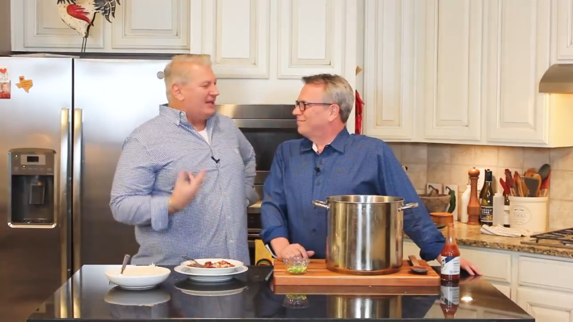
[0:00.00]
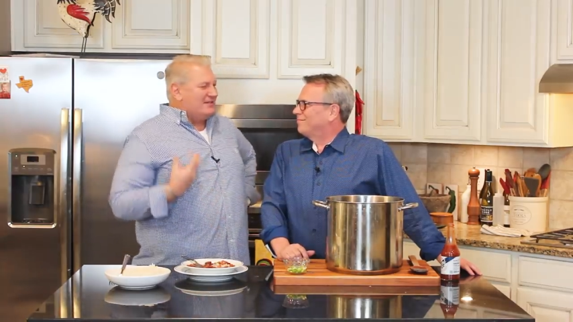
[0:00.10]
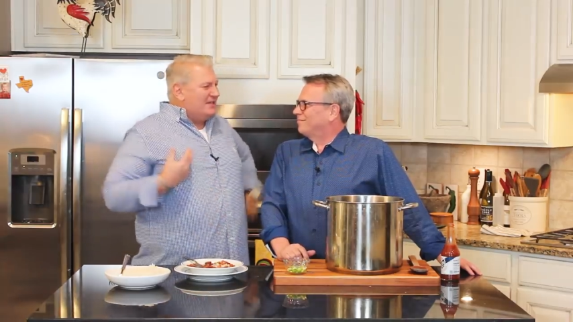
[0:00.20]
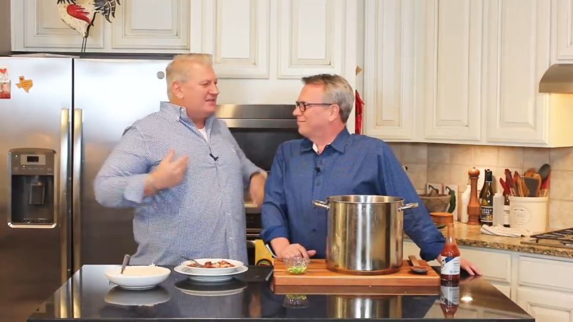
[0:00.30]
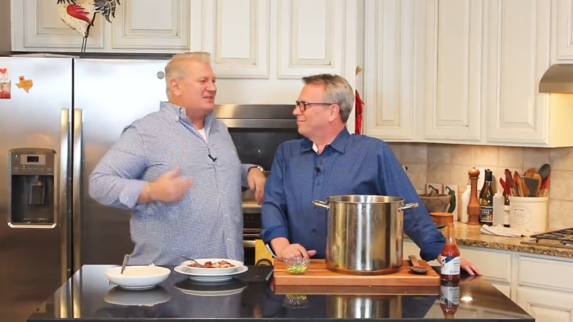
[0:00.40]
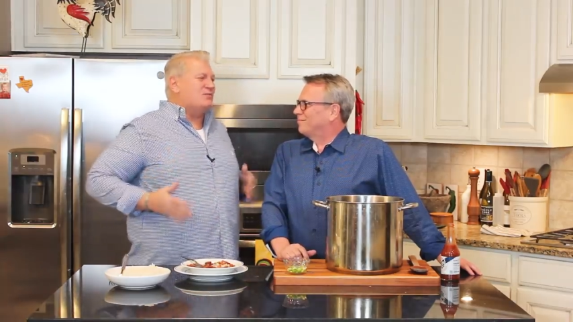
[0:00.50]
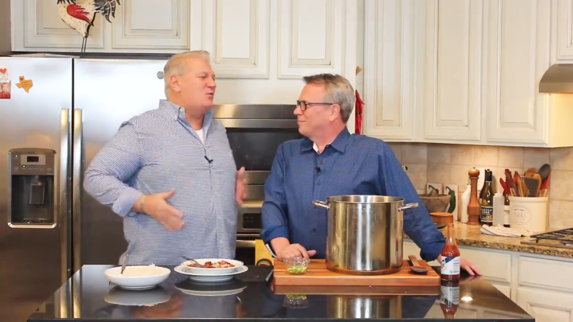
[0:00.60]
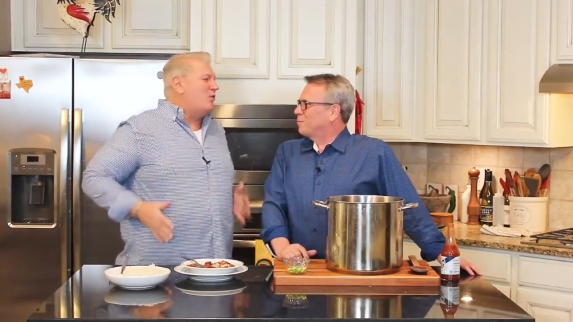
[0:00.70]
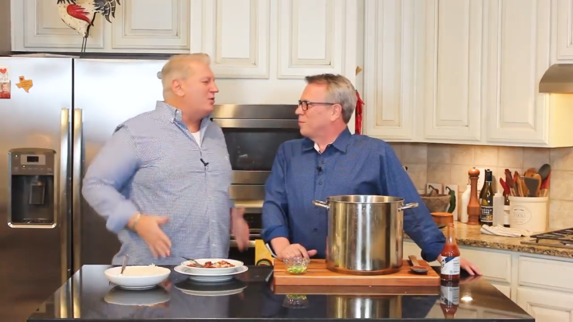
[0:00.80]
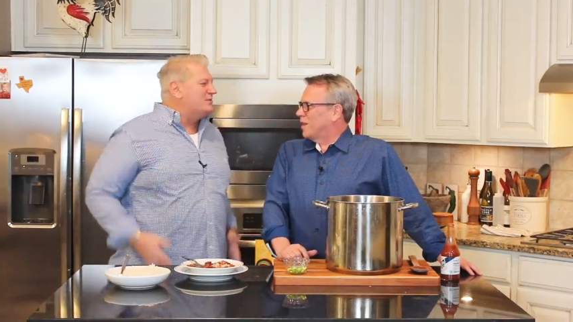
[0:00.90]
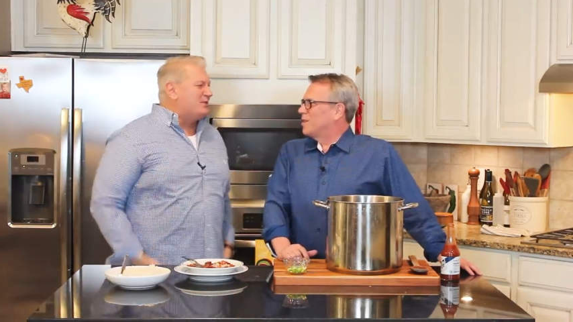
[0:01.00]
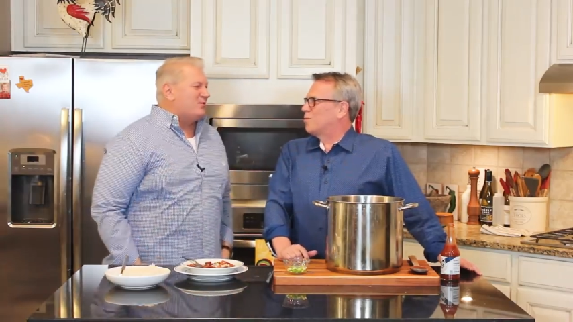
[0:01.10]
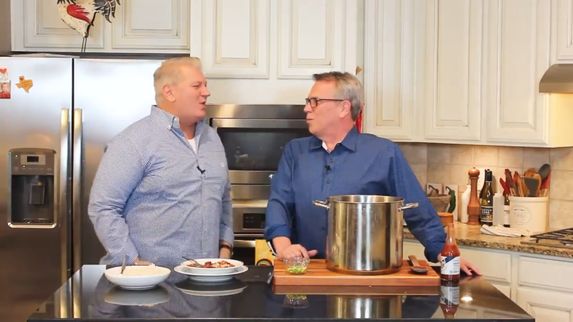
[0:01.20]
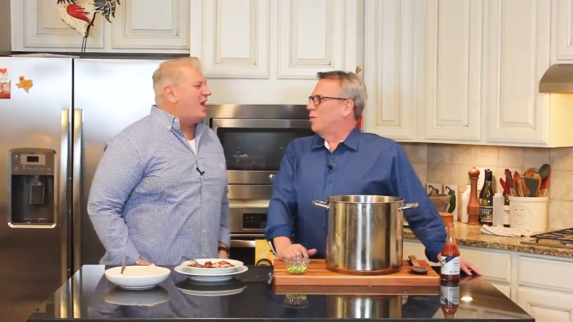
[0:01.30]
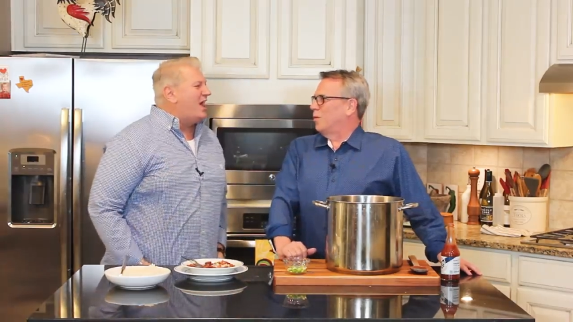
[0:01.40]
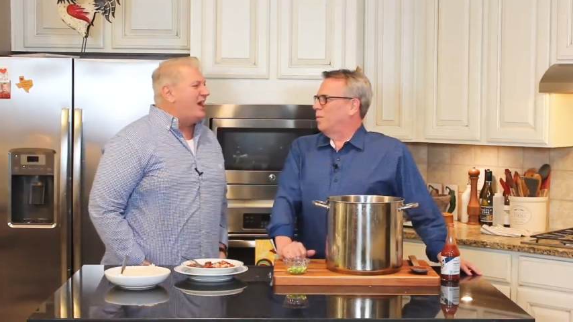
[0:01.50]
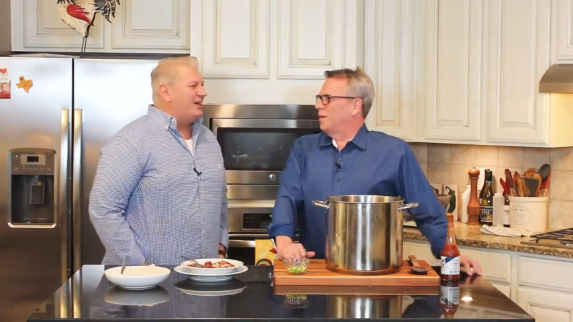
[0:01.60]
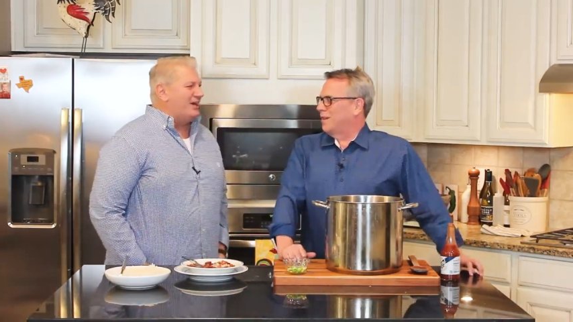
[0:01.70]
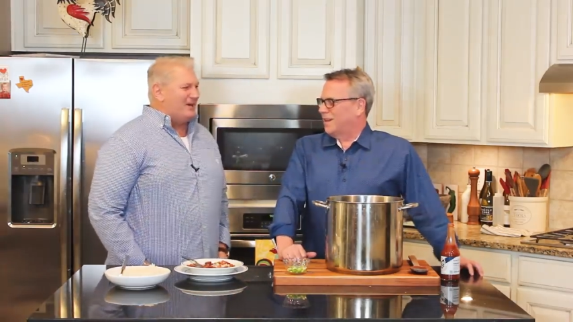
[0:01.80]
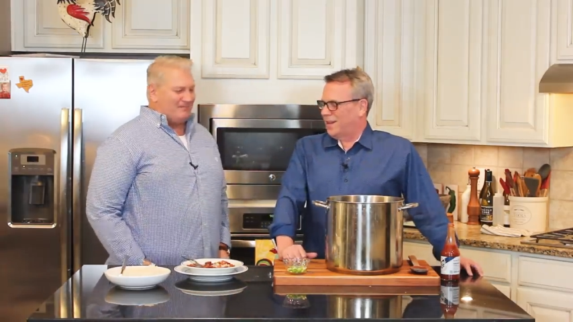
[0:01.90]
Speaker 1: like I said, it just warms you
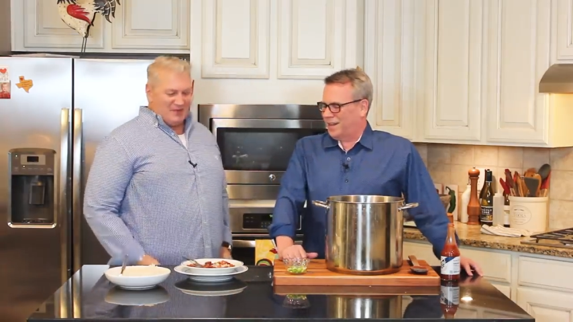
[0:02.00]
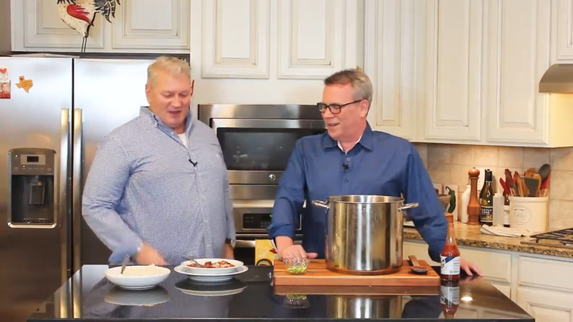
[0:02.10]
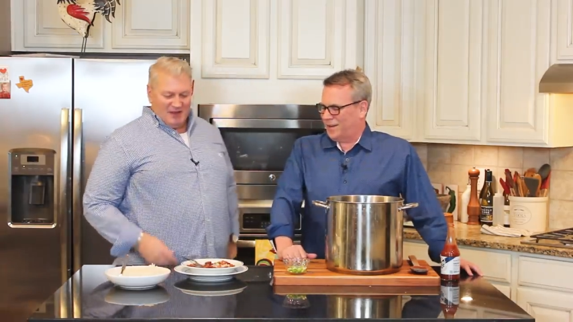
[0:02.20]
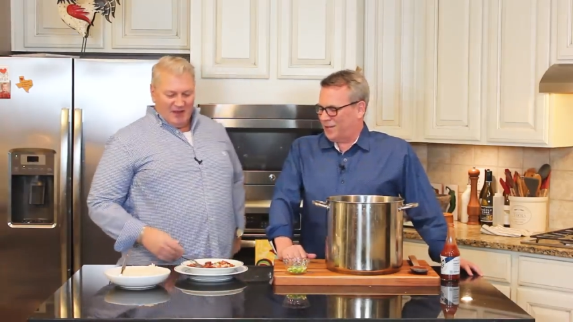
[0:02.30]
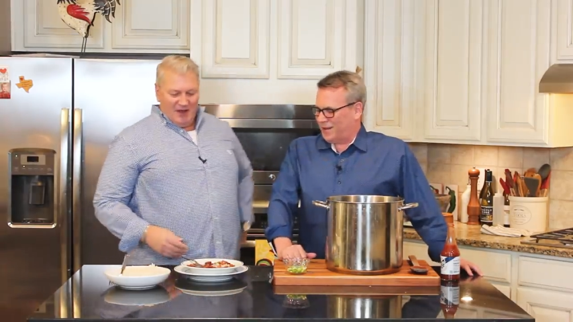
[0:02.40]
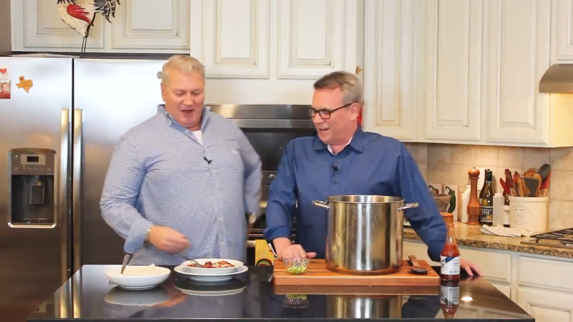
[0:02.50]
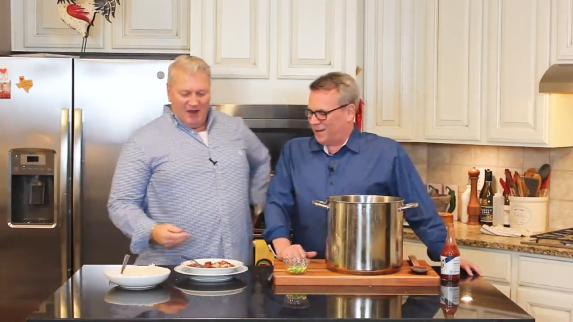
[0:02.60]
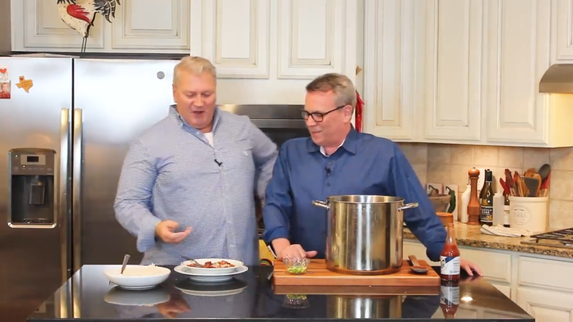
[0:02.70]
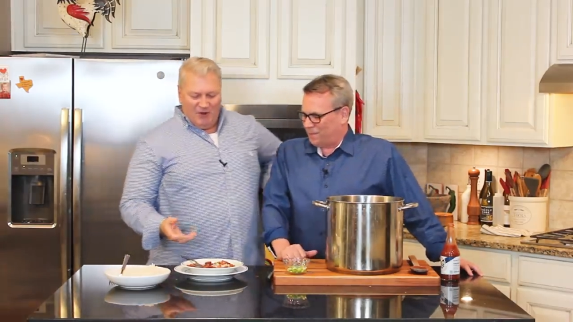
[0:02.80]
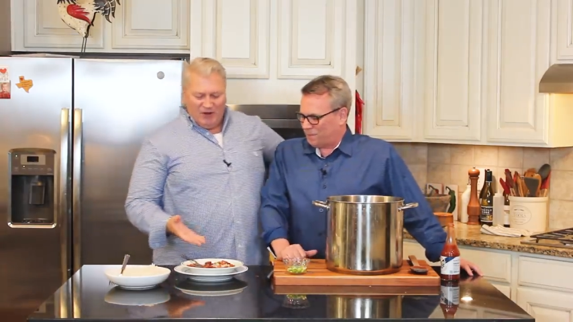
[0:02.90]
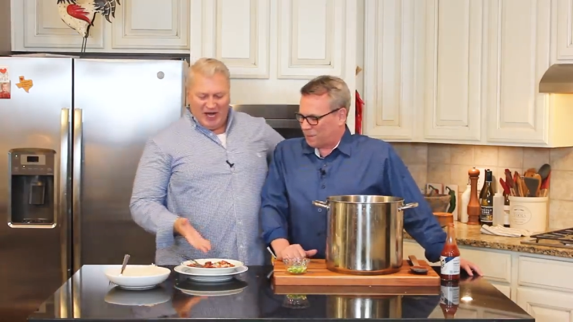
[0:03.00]
right up. I know. Oh,